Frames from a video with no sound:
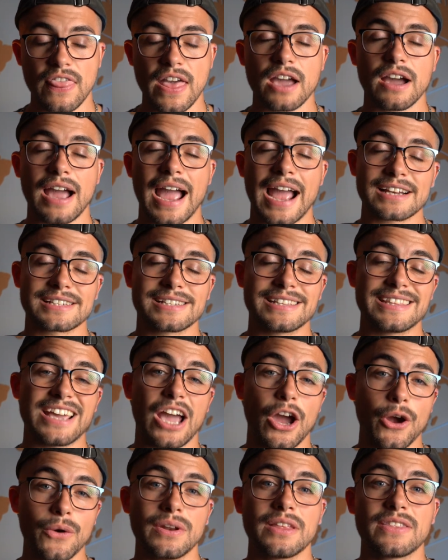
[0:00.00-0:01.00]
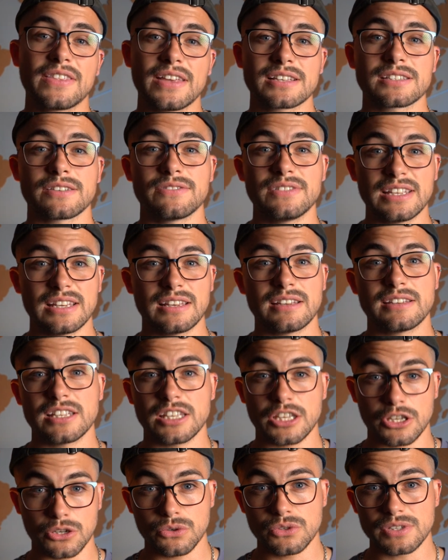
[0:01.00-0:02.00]
They are actually the only things I've needed to
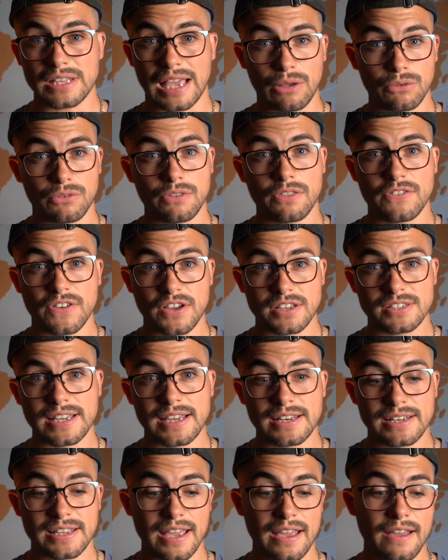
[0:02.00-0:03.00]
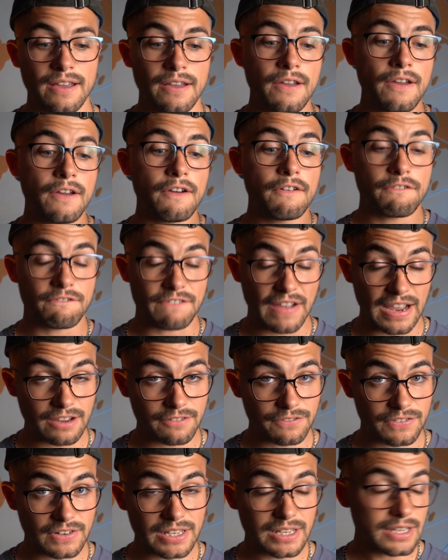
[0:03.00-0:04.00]
use out of the first aid kit.
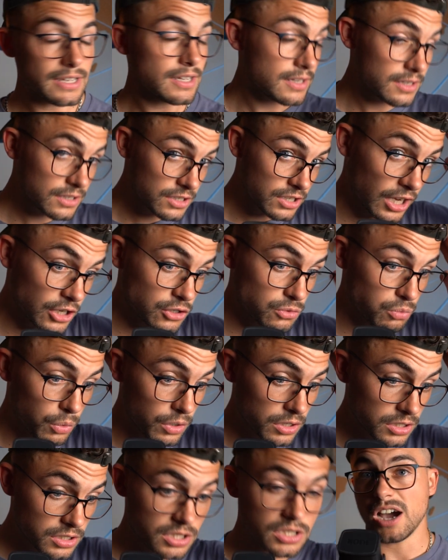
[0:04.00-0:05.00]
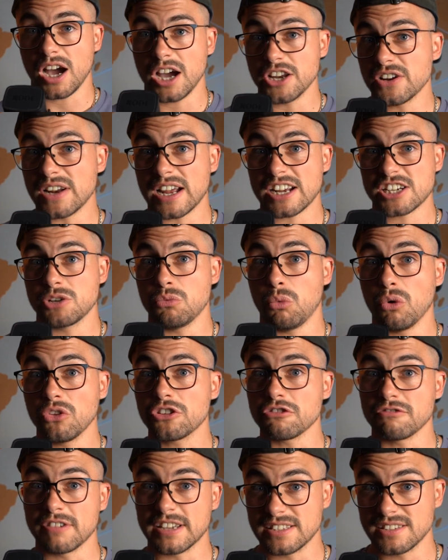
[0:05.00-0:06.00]
Thankfully, touch wood, I don't actually
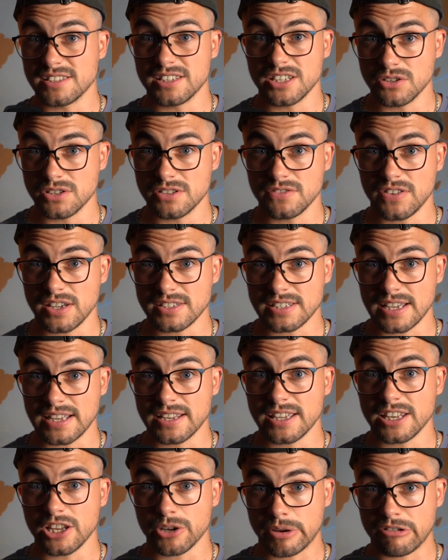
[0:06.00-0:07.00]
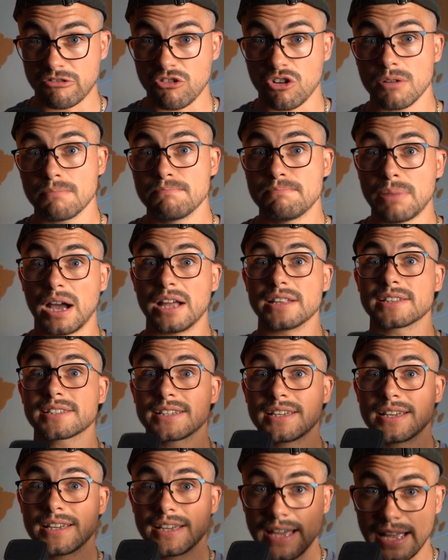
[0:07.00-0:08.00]
want a reason to use the first aid kit, don't get me wrong, but
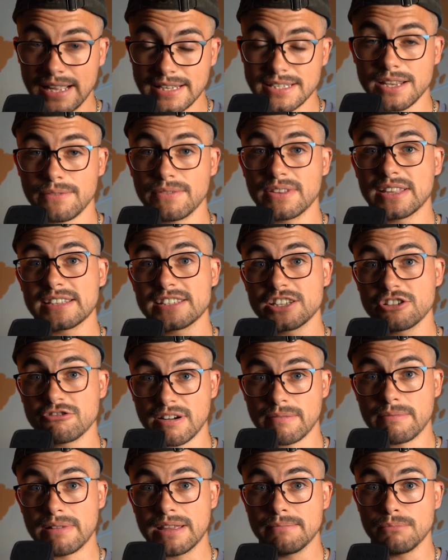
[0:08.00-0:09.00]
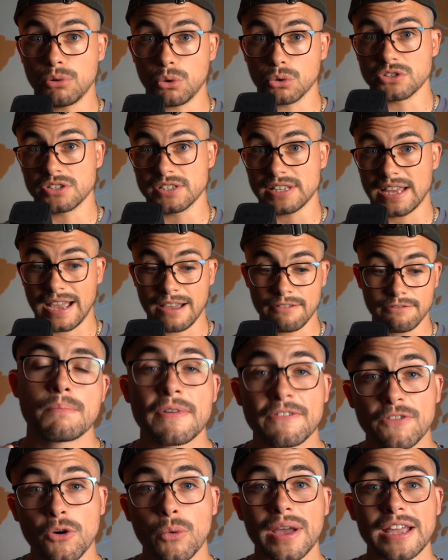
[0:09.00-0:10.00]
it's something that's incredibly important to have.
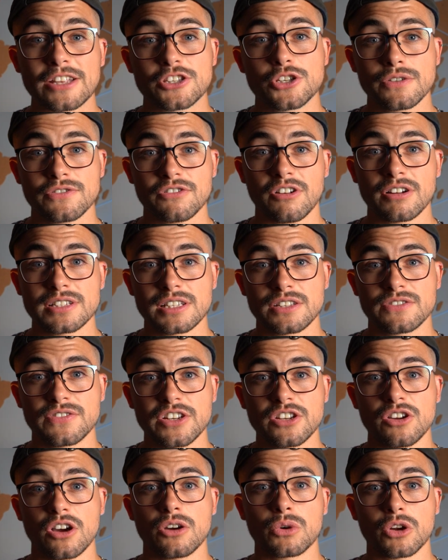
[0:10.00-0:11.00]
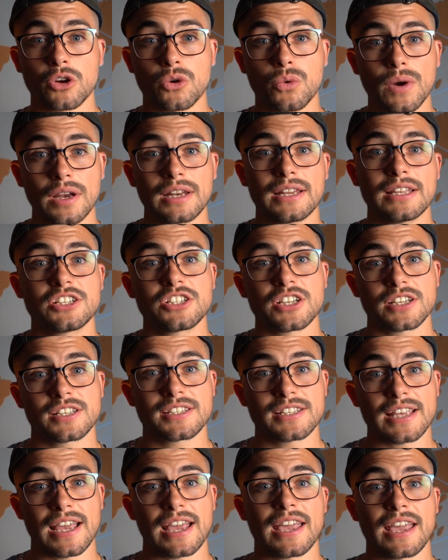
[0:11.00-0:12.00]
Before we get too far into this video, I want to quickly
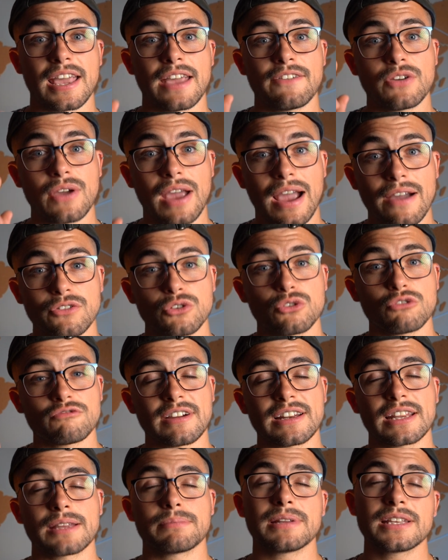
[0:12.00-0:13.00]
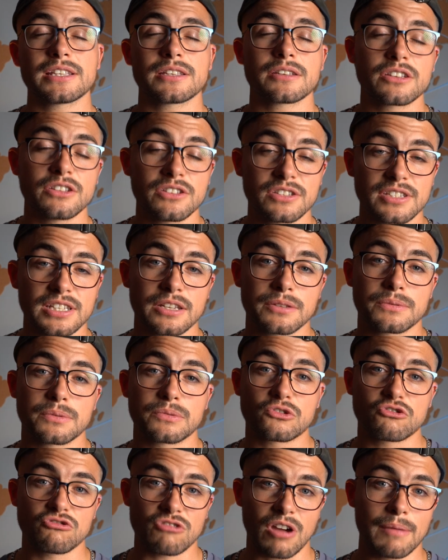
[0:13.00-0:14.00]
just say, if you haven't already, please consider
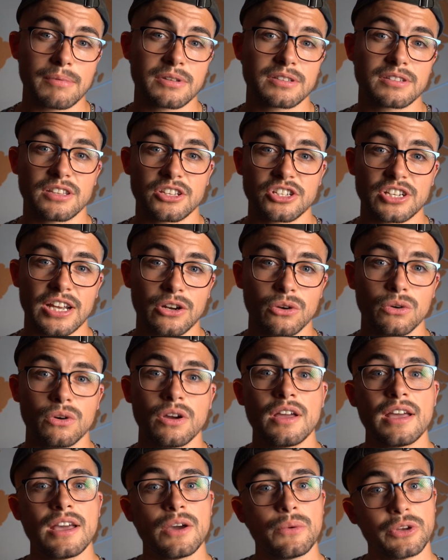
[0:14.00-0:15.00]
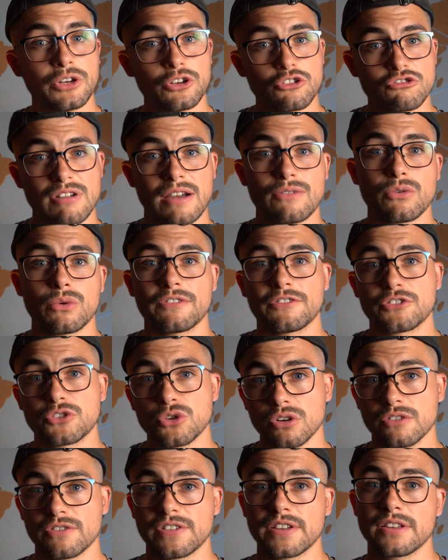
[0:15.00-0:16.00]
subscribing to the channel. We do travel and
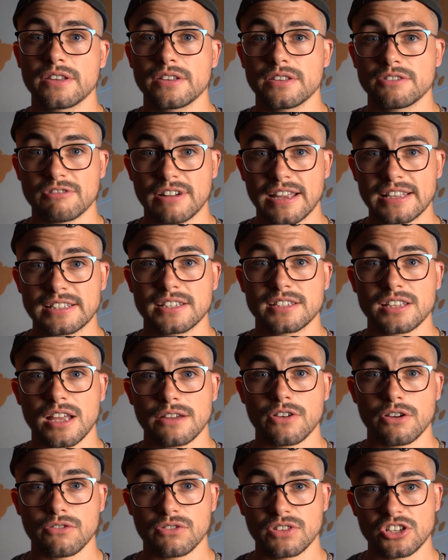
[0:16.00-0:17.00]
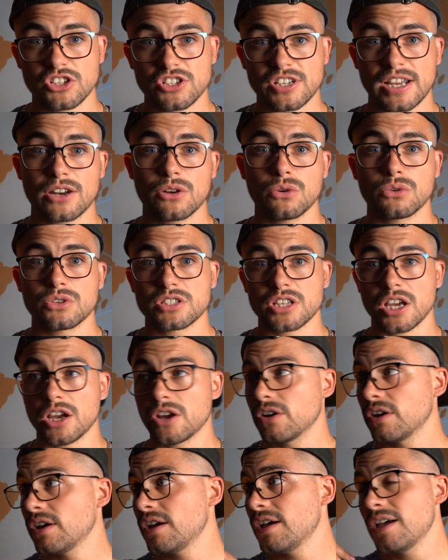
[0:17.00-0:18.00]
photography related stuff over on this channel, so
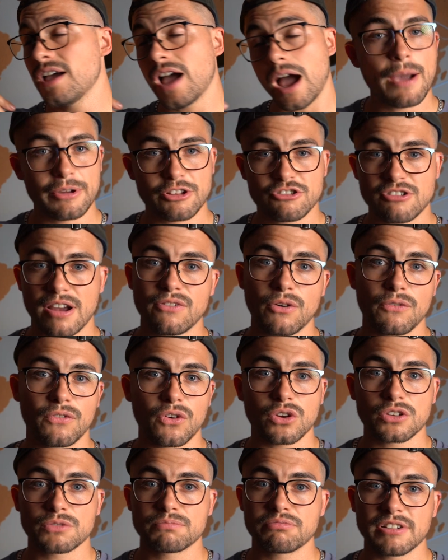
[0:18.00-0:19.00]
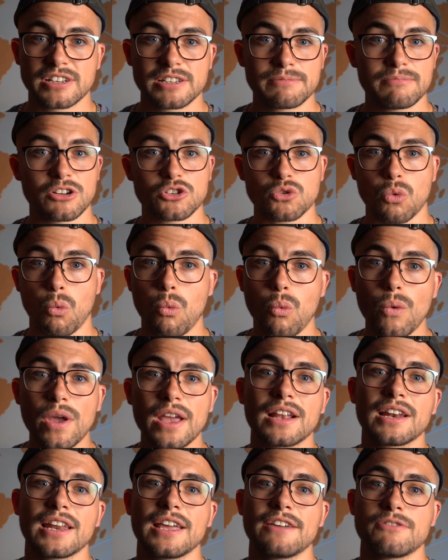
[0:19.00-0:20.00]
there'll be travel vlogs pretty much
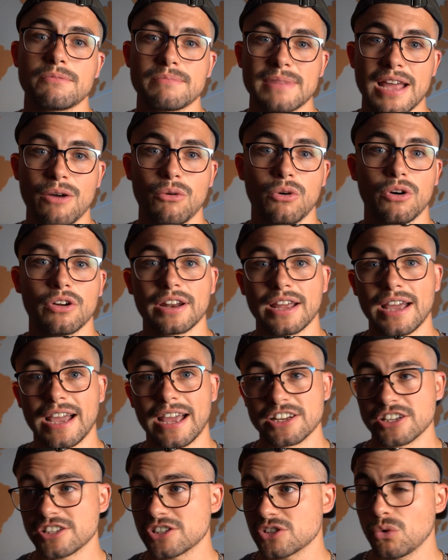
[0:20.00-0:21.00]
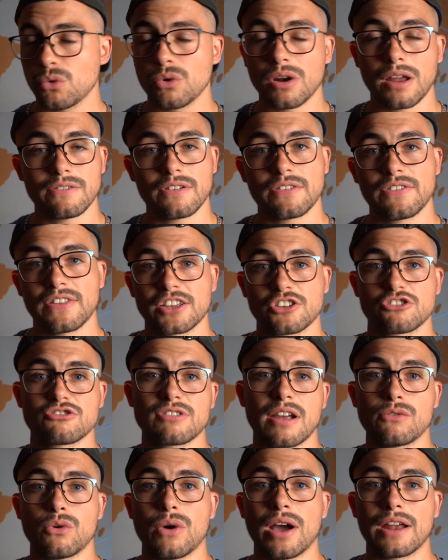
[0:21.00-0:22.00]
weekly from now on, and just all other things
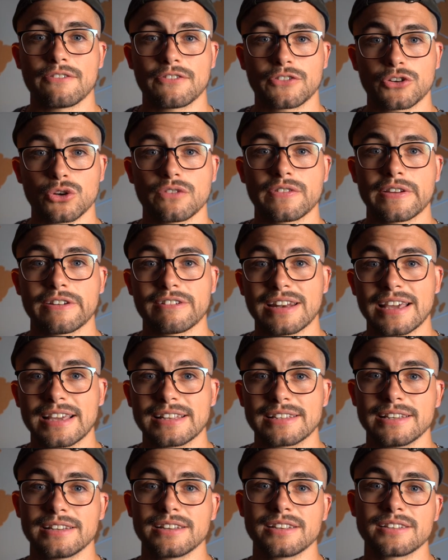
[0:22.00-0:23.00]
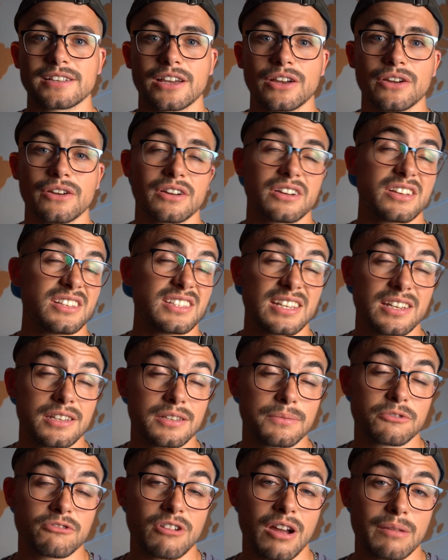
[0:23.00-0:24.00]
travel and photography related, so consider
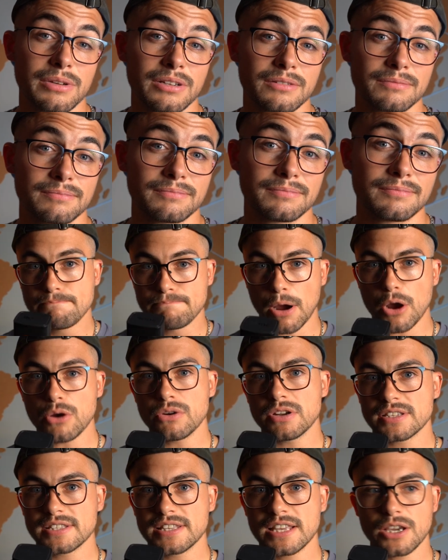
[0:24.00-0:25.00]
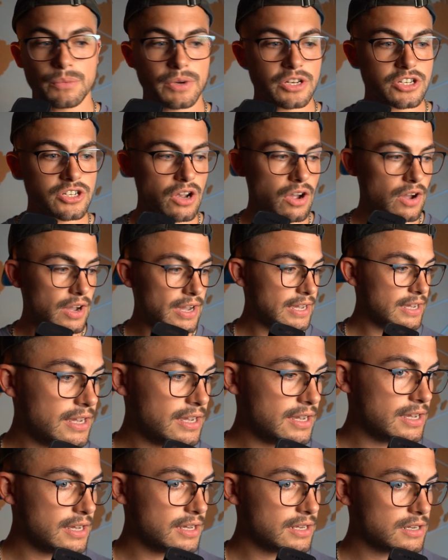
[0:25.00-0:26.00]
subscribing. Bonus thing, which
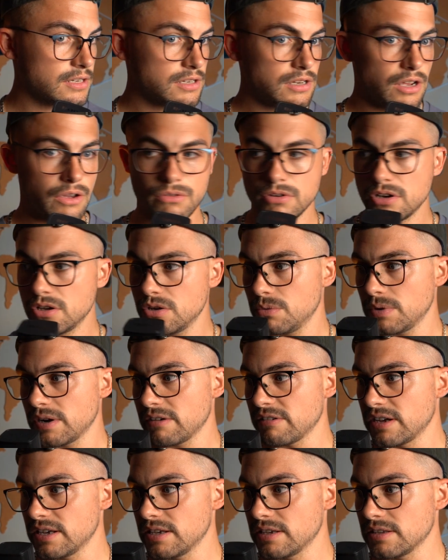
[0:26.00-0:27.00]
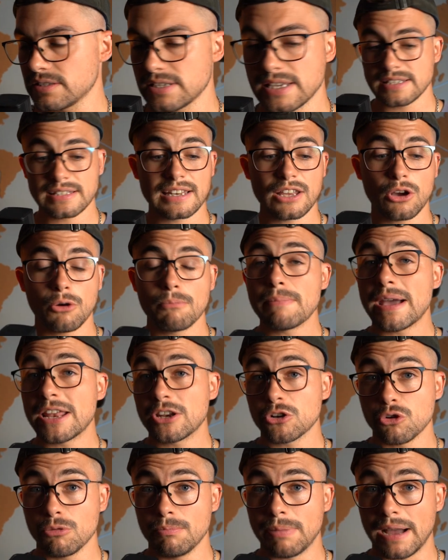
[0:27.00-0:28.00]
I don't know where it is a little
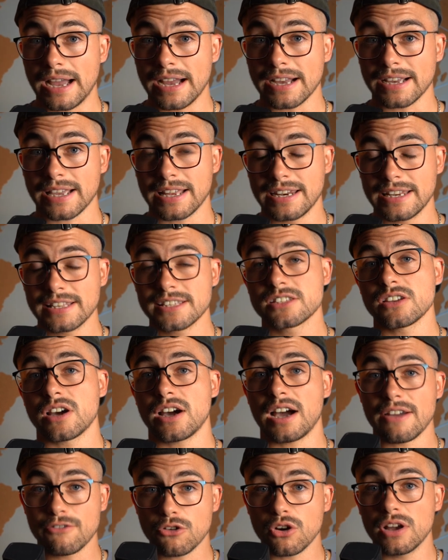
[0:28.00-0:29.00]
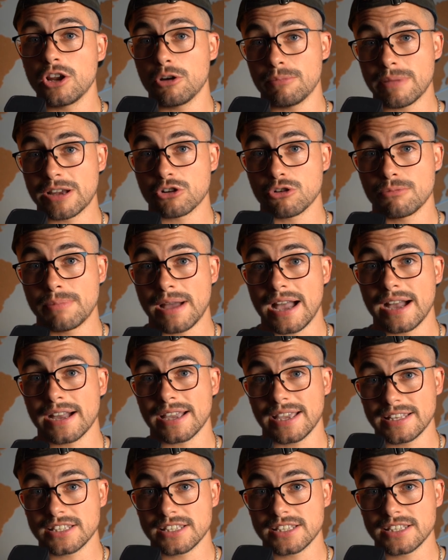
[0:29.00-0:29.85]
medical bag, and inside, I've got a little medical bag.